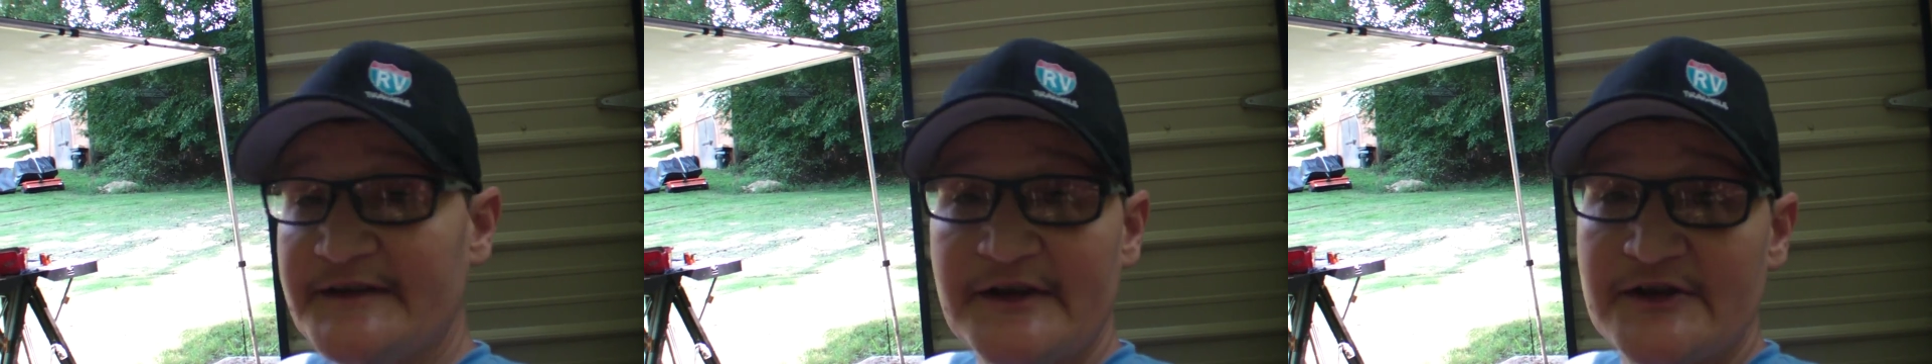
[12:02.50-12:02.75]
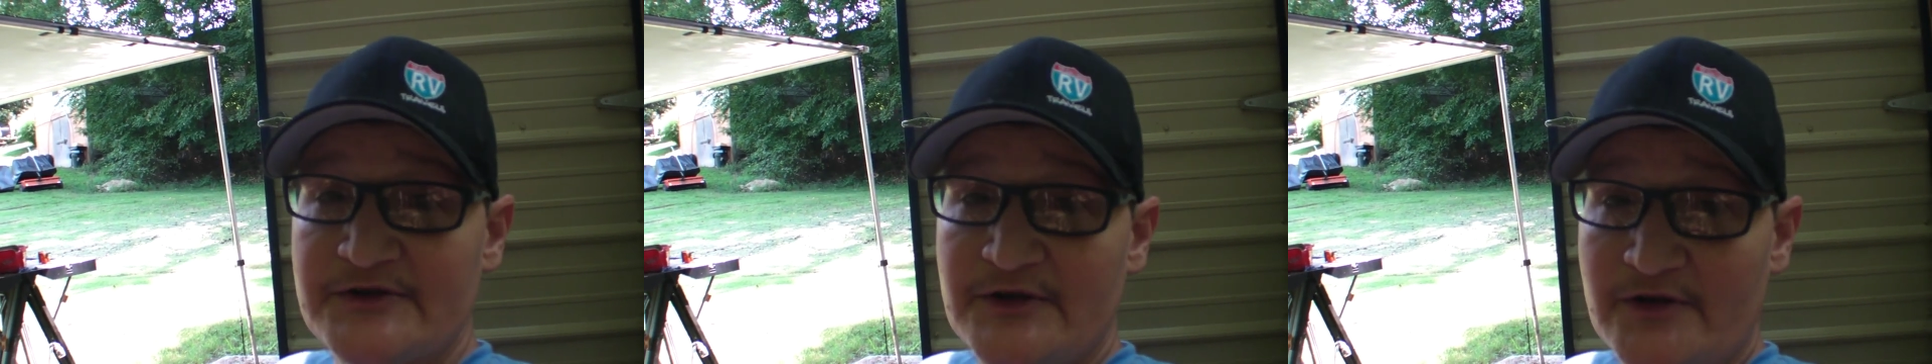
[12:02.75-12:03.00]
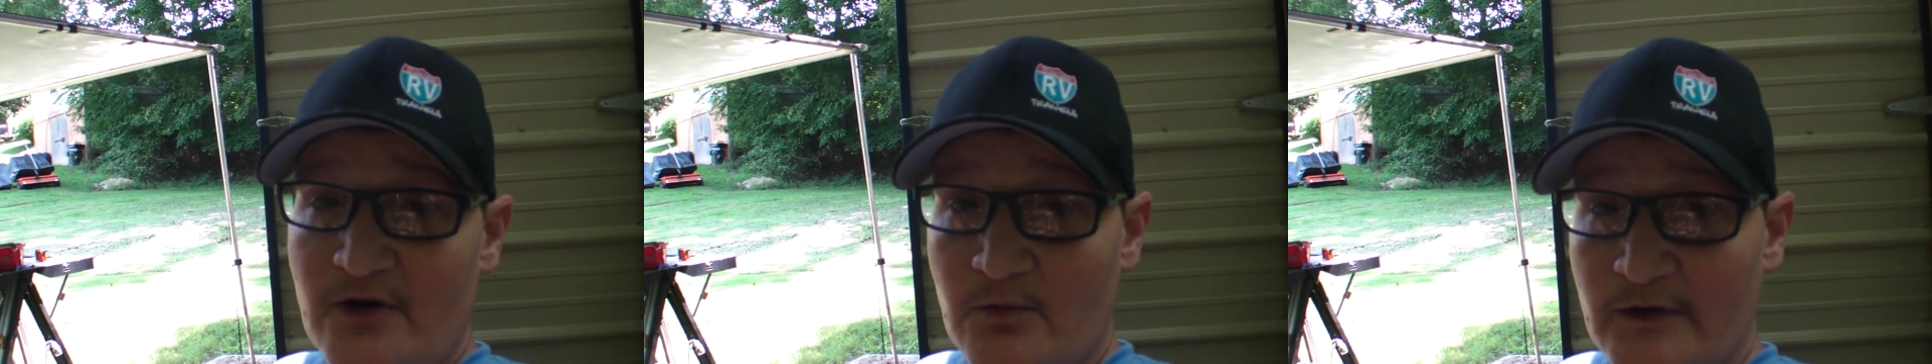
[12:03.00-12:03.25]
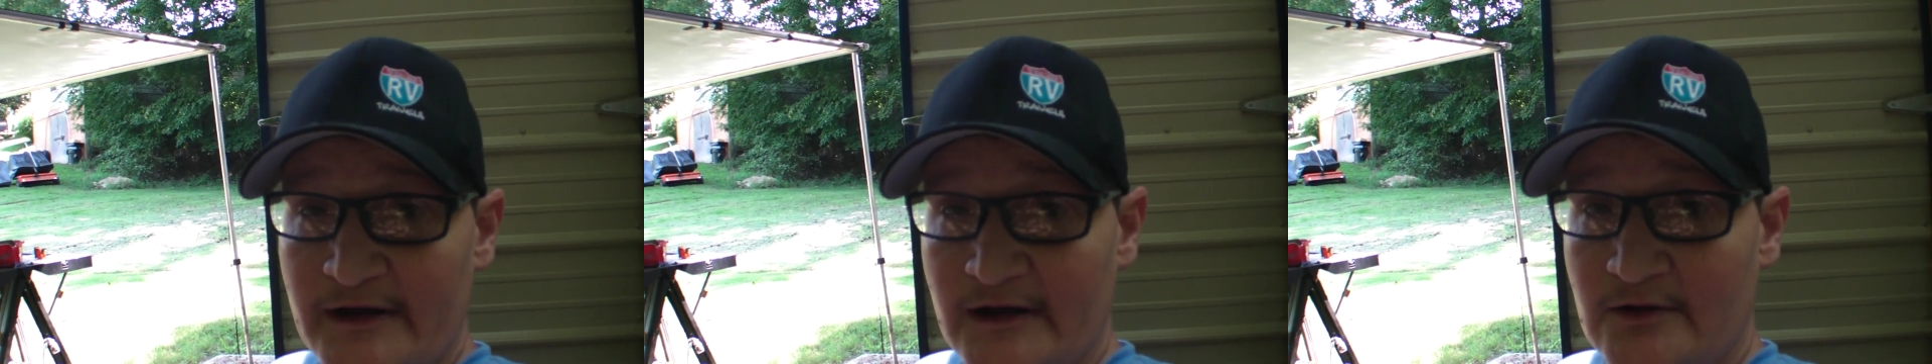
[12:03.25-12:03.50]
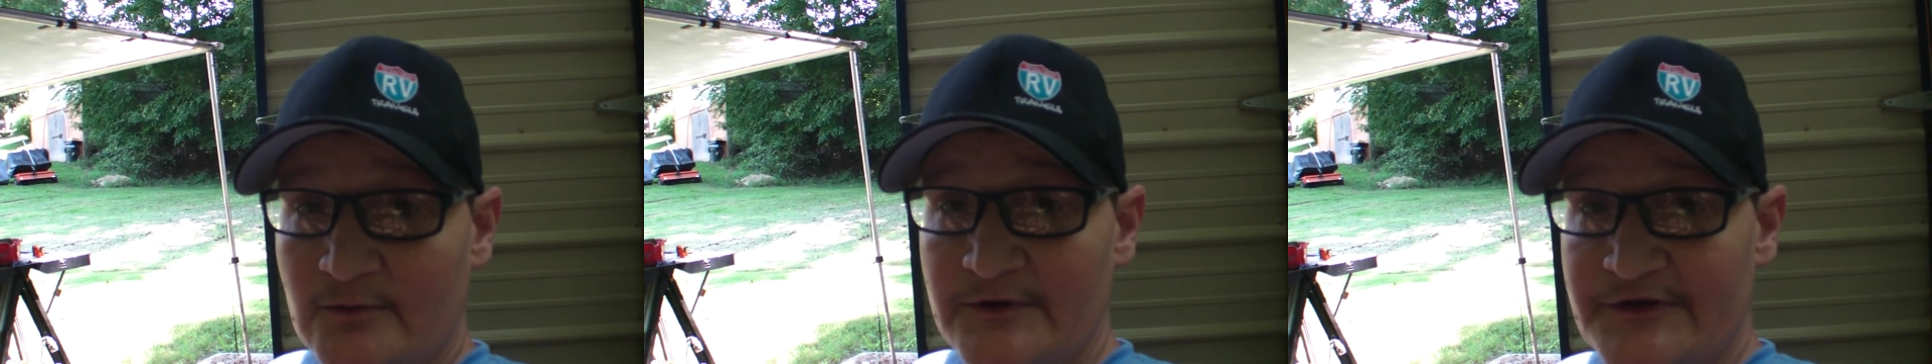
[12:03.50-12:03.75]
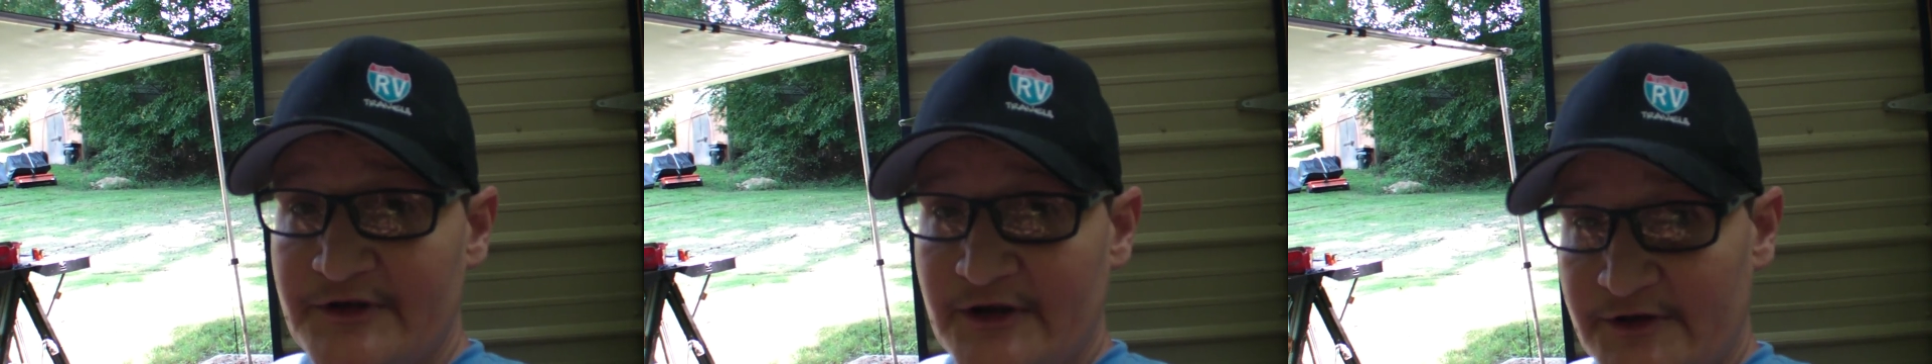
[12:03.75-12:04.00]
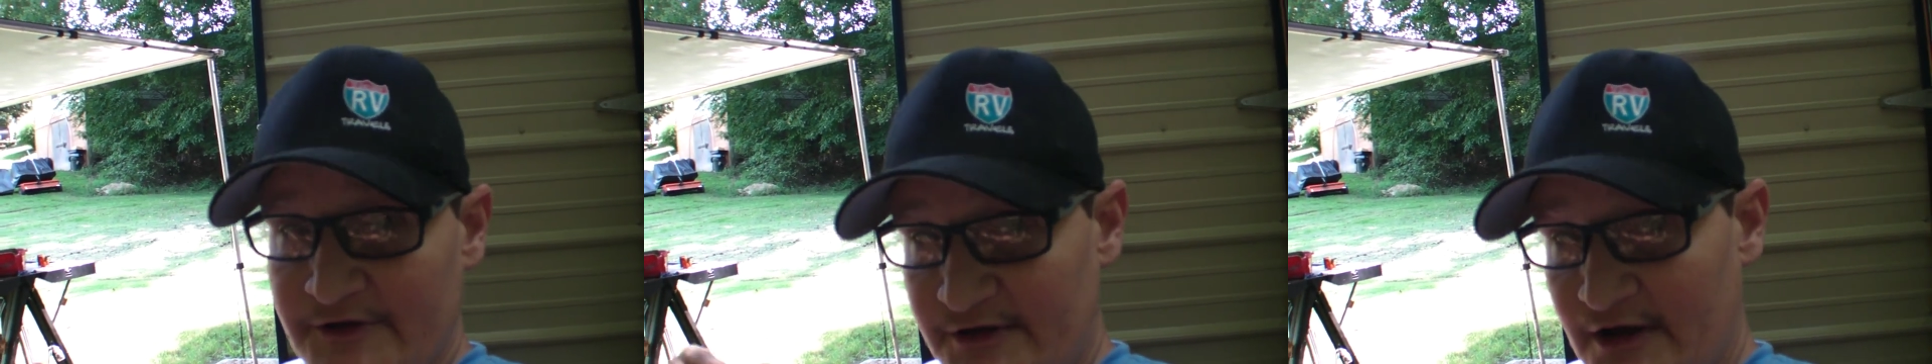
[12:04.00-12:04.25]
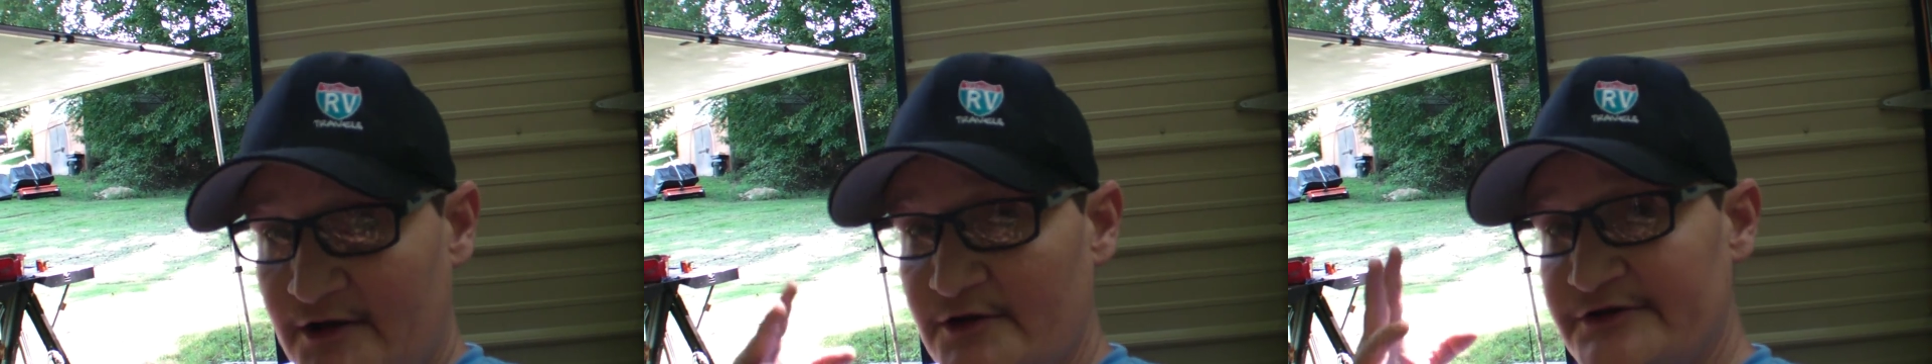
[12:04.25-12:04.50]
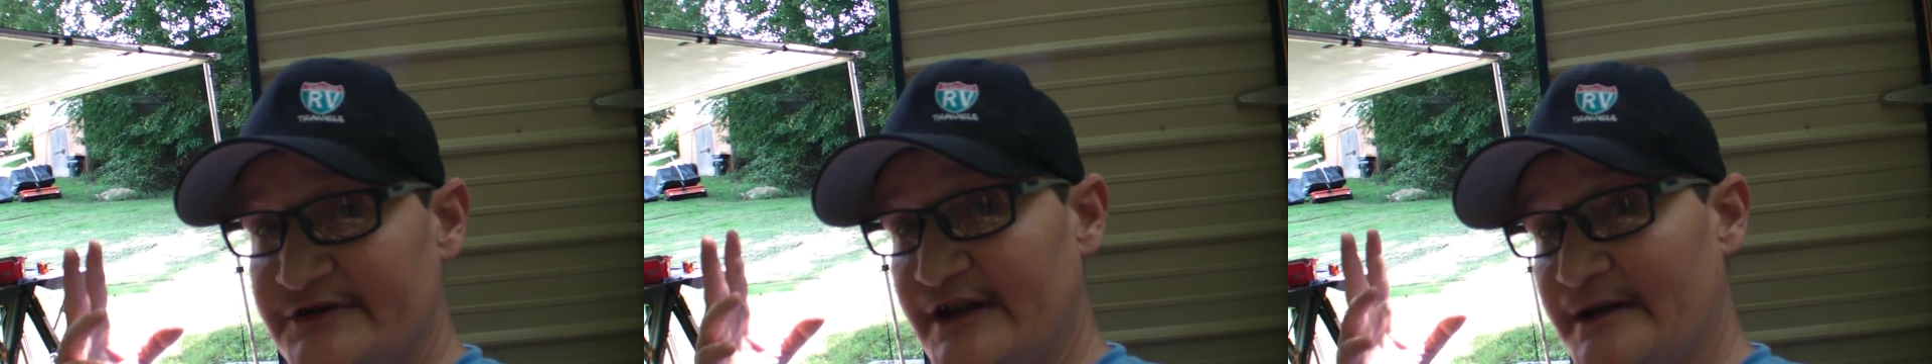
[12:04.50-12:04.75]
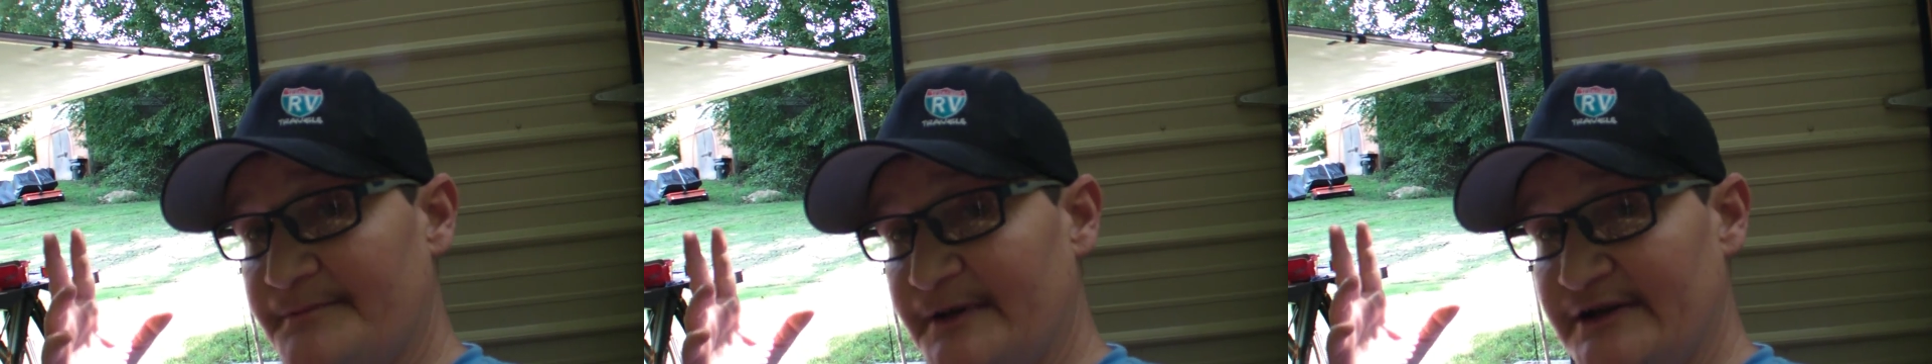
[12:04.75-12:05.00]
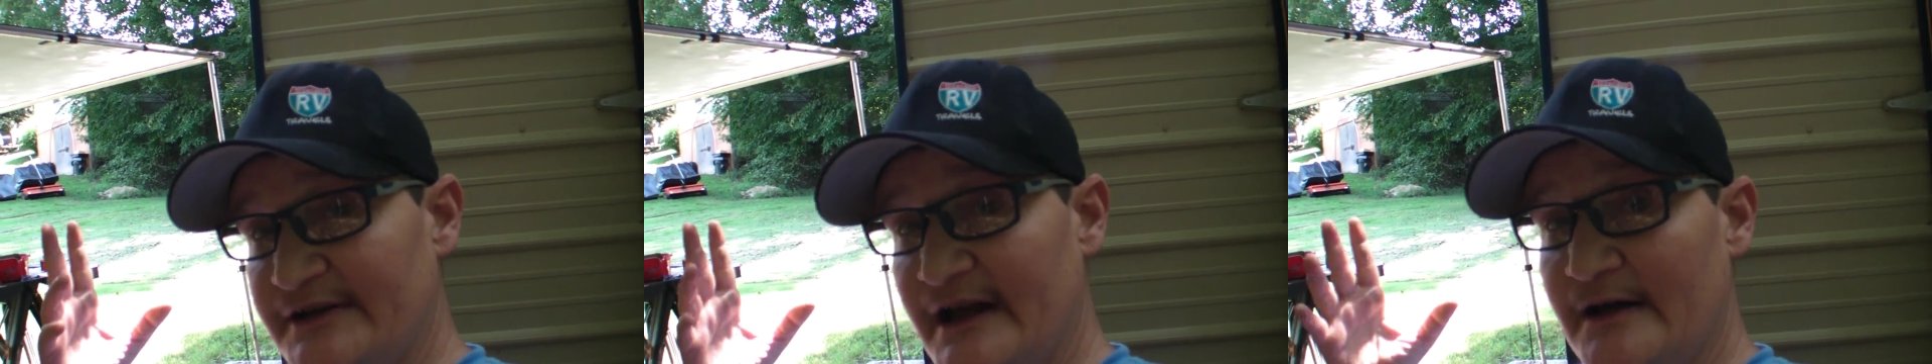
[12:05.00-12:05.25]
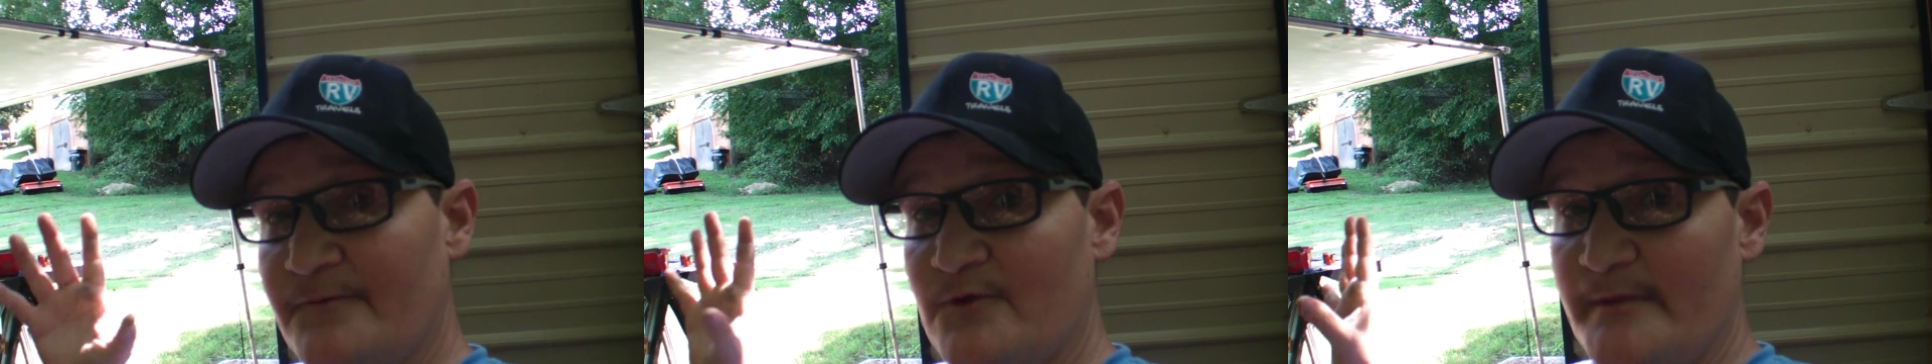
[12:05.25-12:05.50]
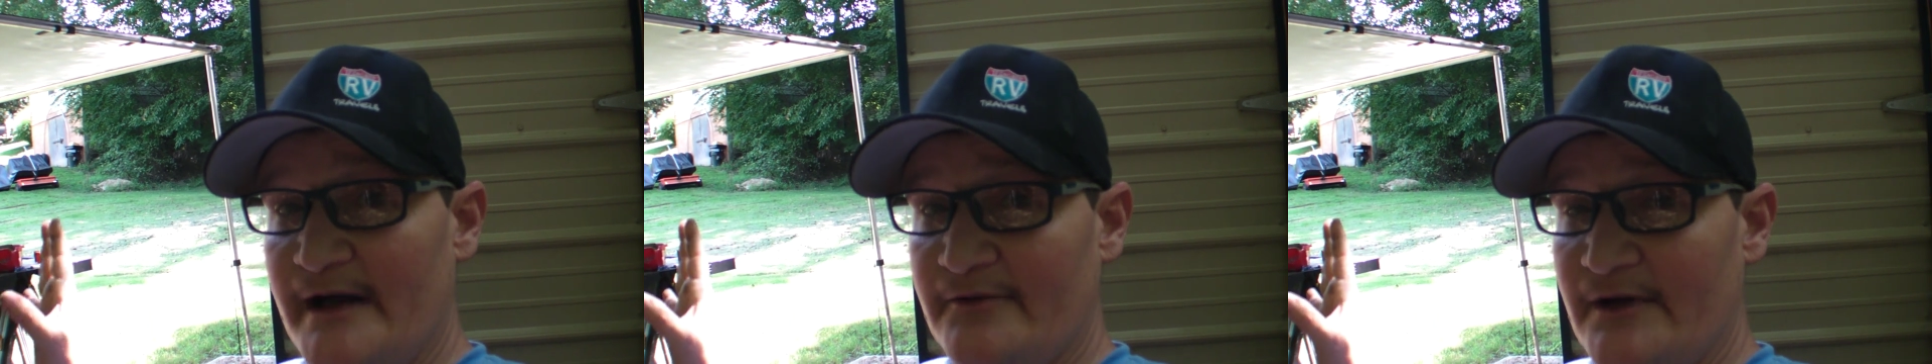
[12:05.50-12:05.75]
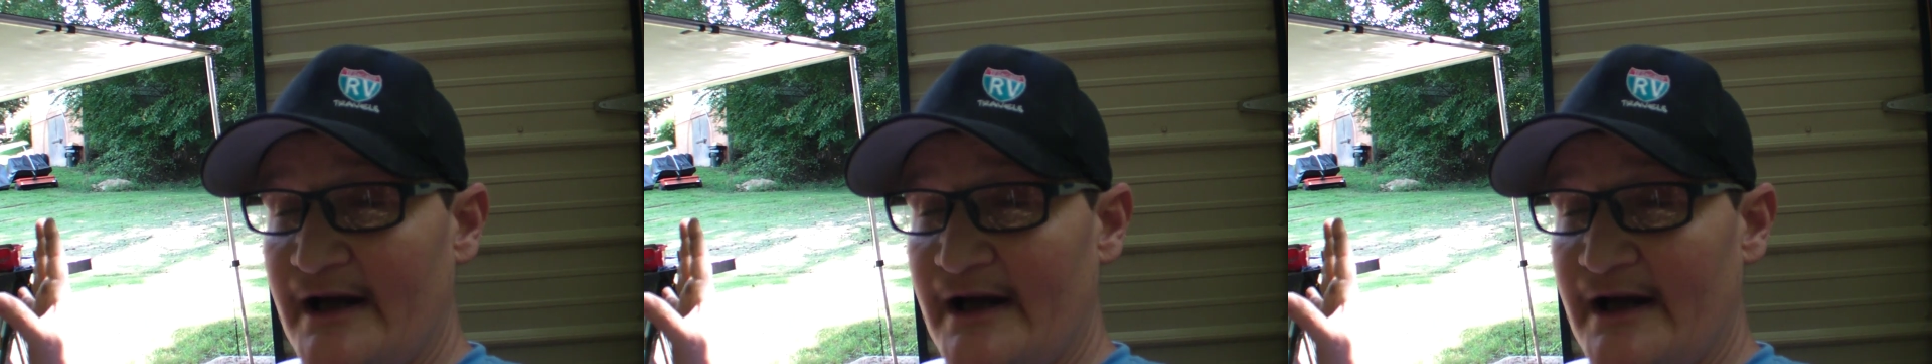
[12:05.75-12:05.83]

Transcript: I think it's going to go well with the other colors that I picked out for my